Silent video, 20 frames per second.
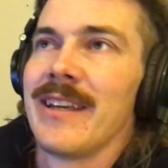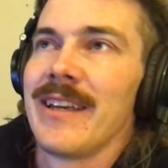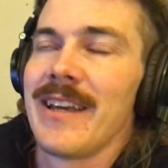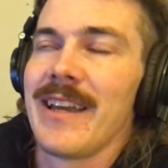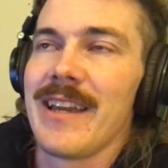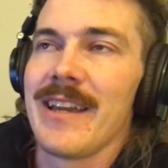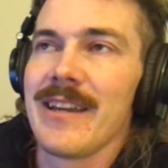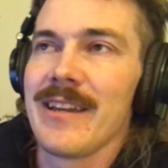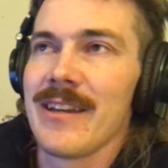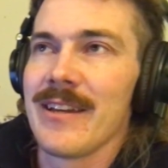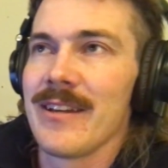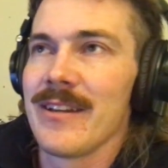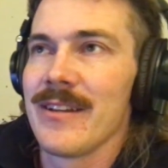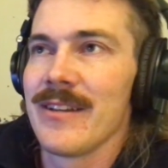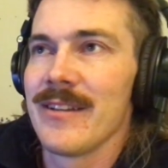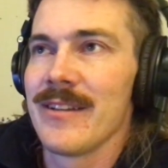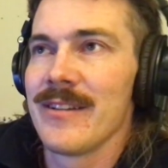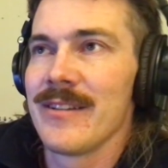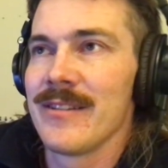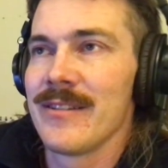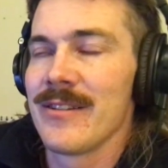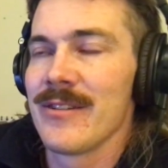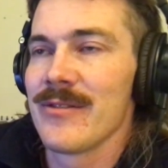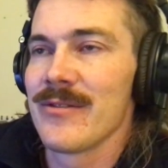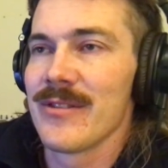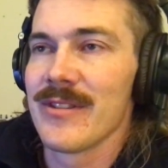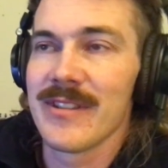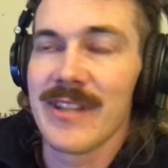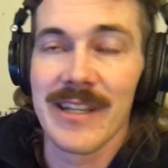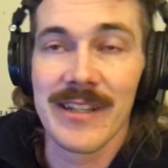and
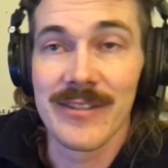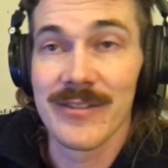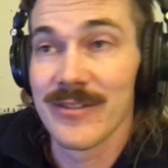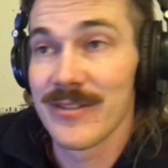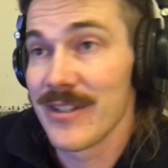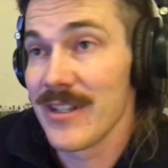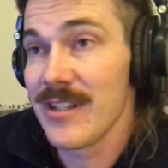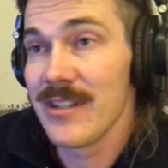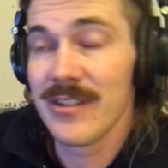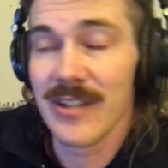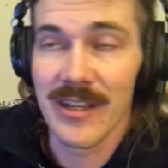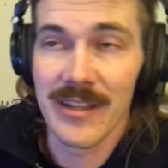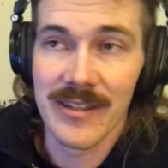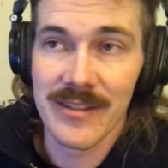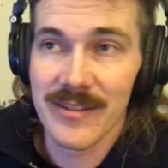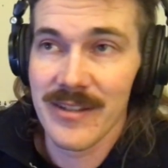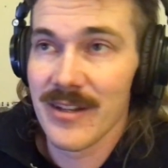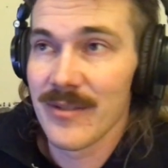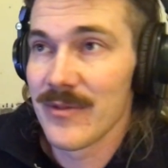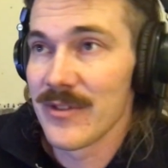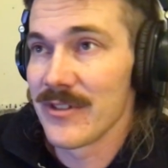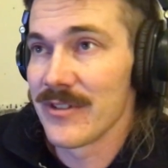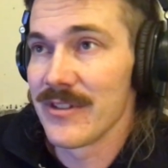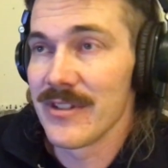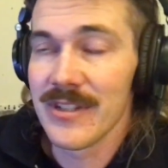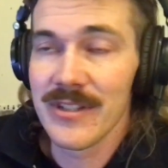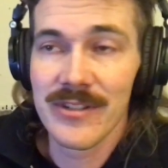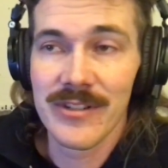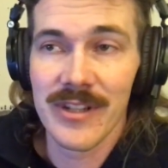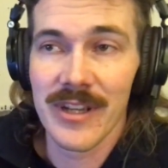there's this DJ. They set up this
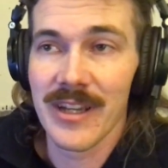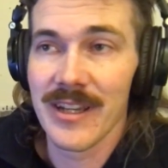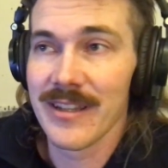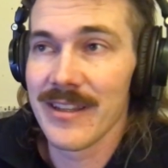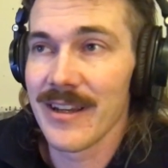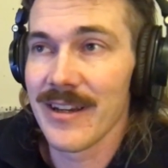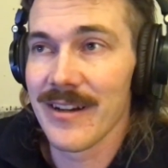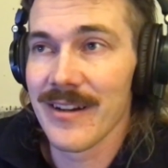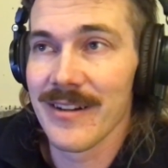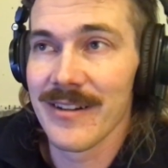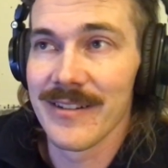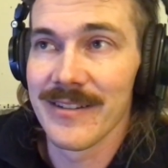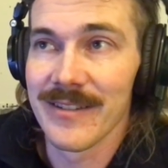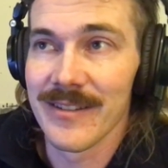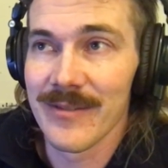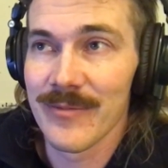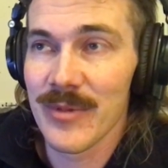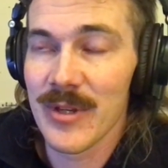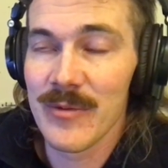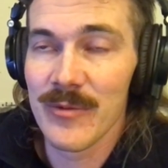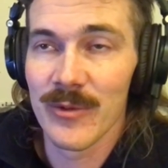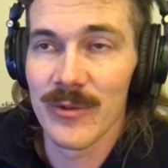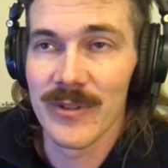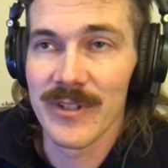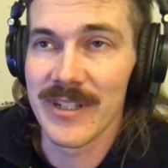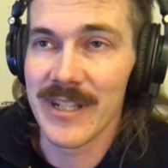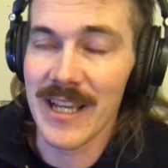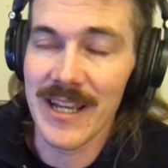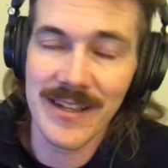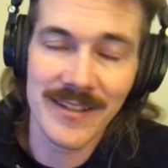DJ there, and people were
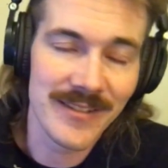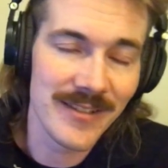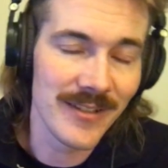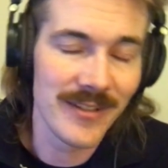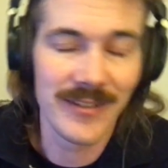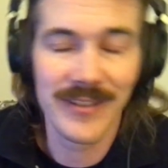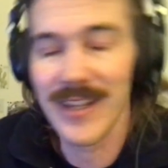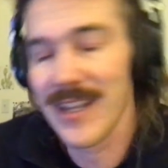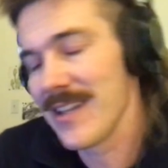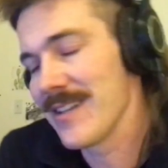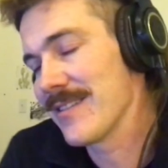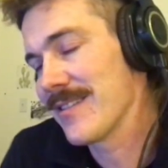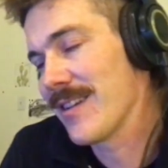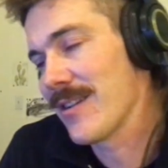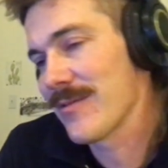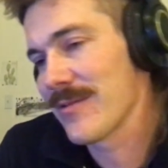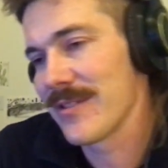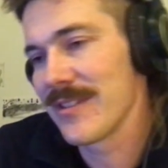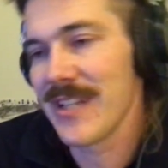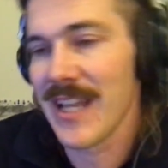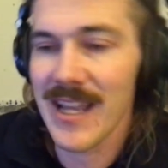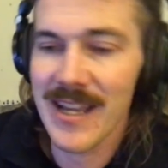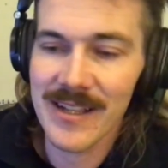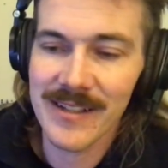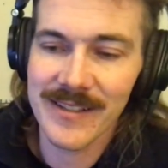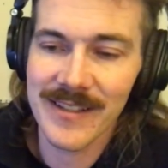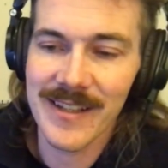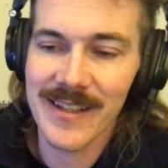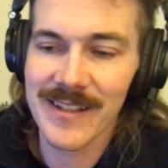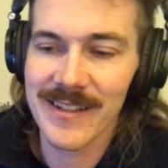dancing and dancing. I was
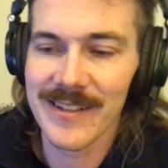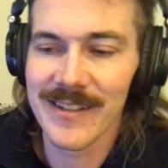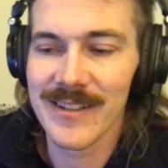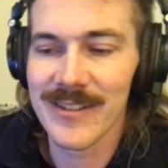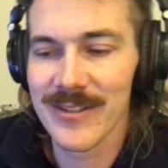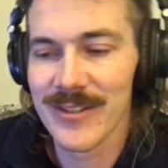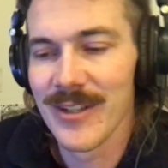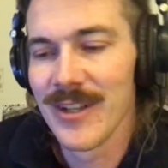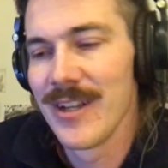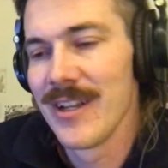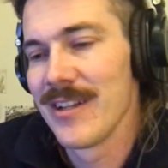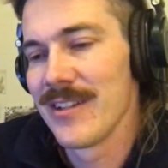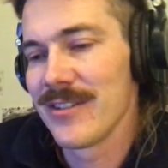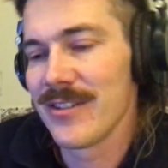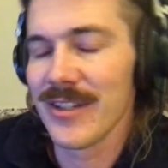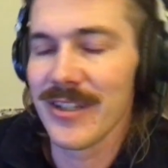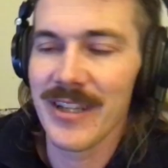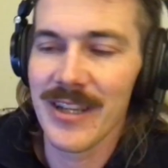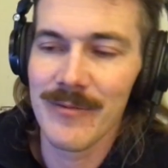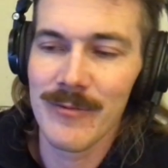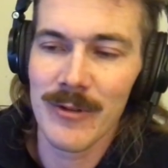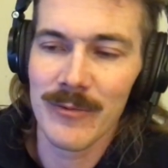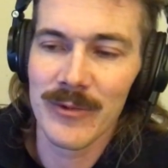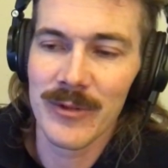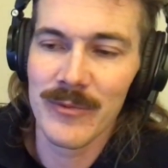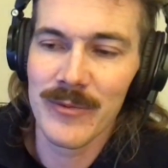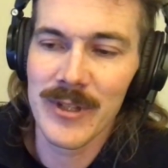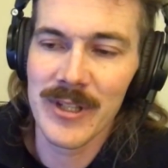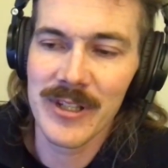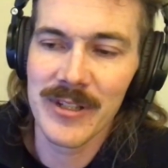dancing, and this chick came up
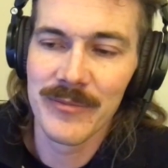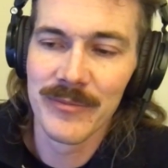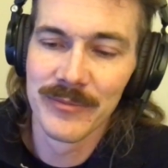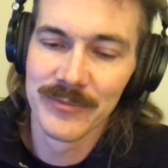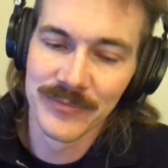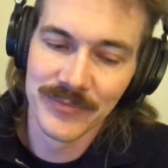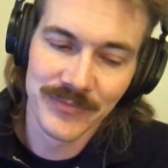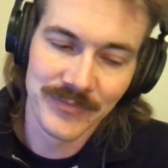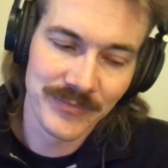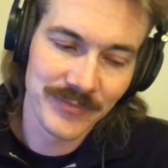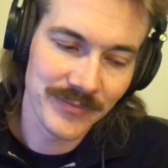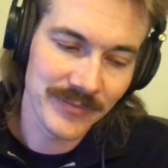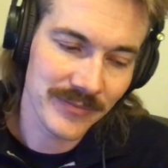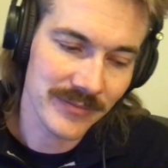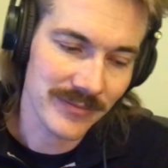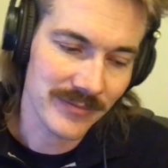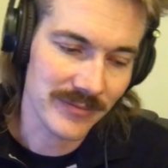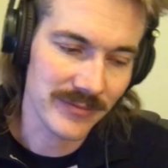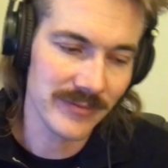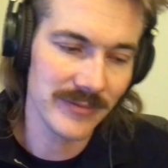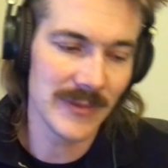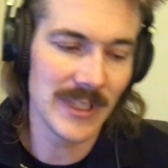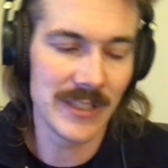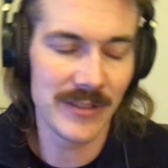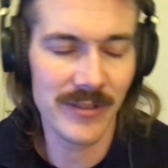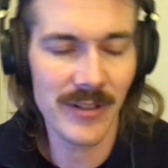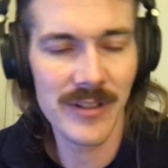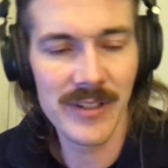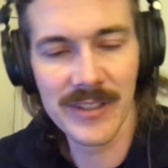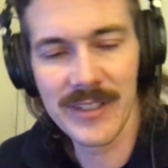to me,
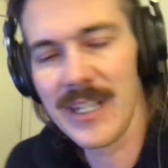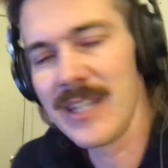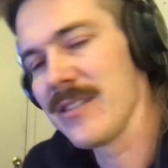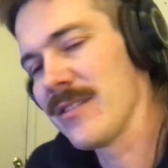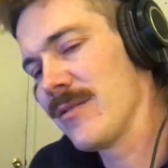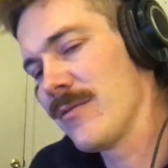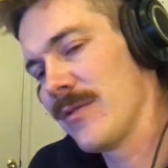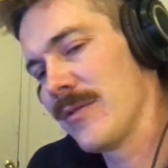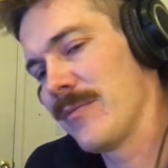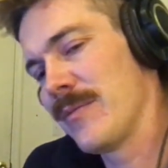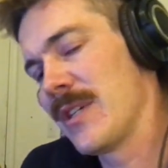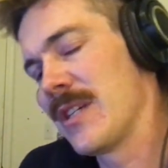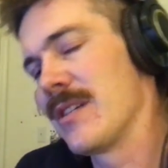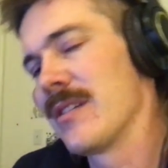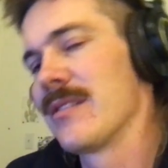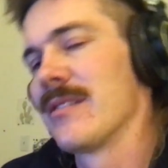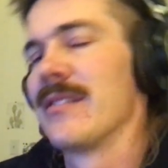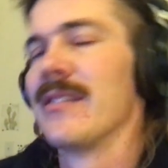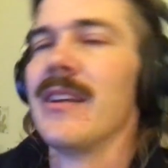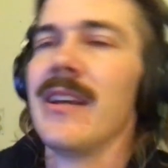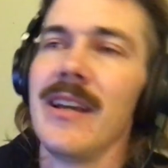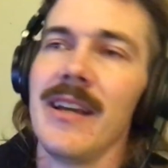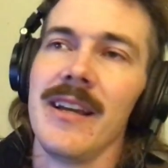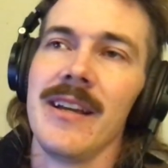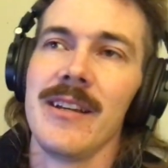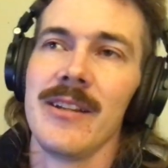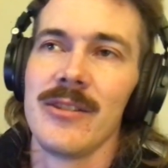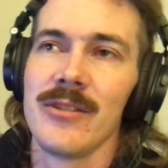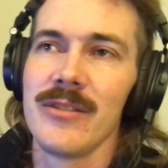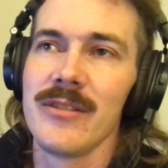started dancing with me, and
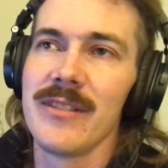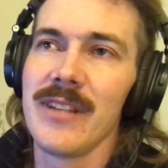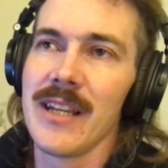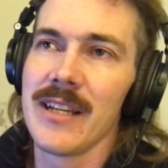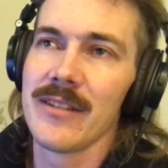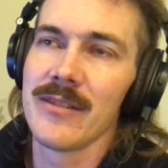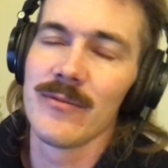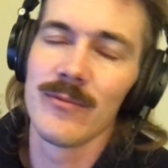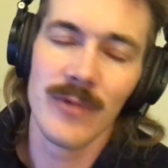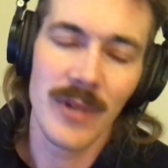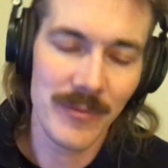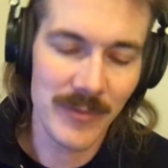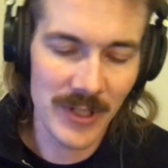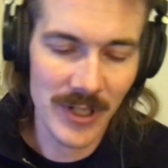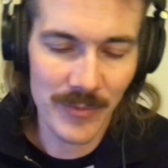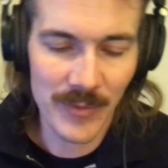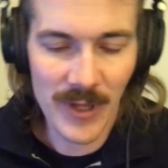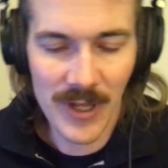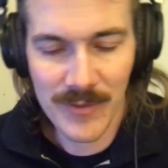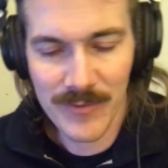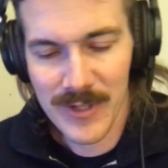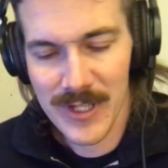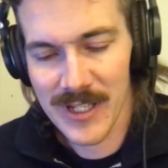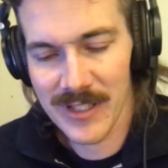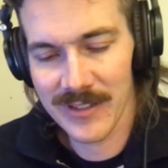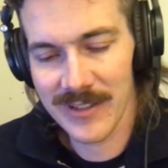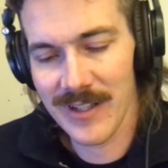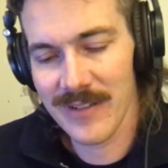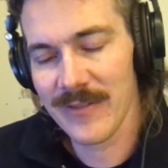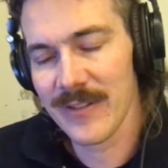she's like rubbing up on me
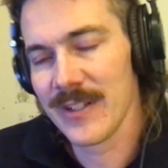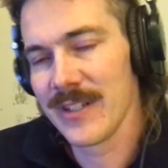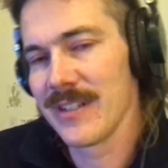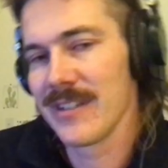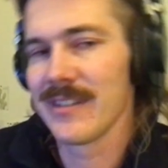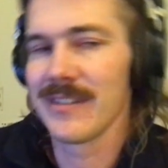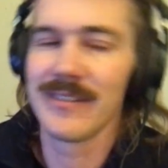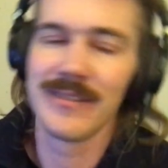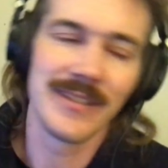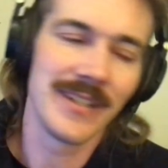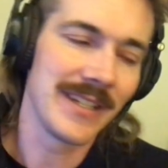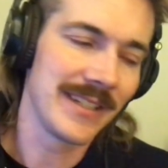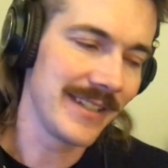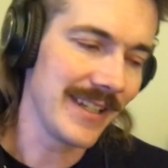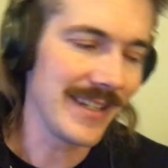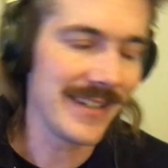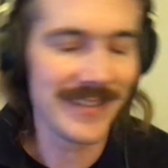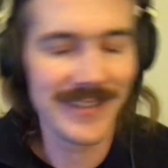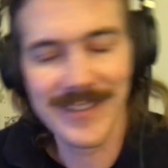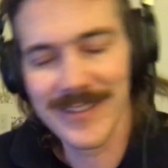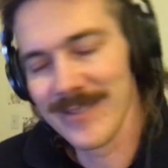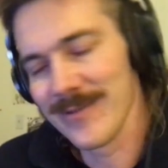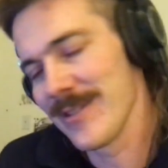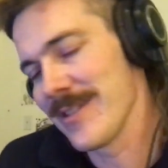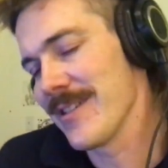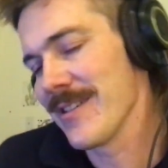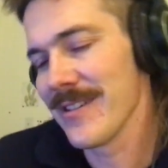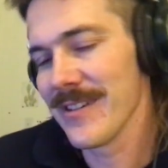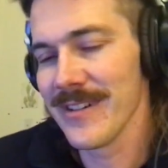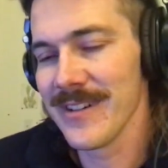and stuff, and I was like dancing with
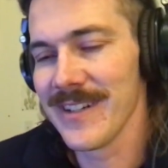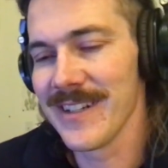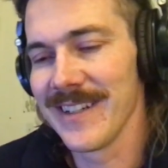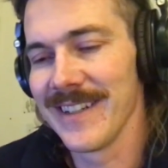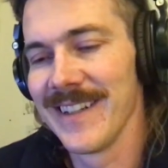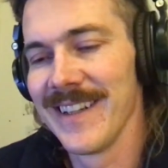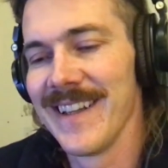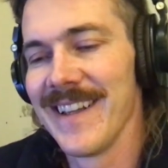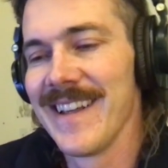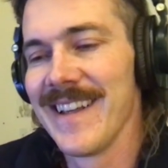her, and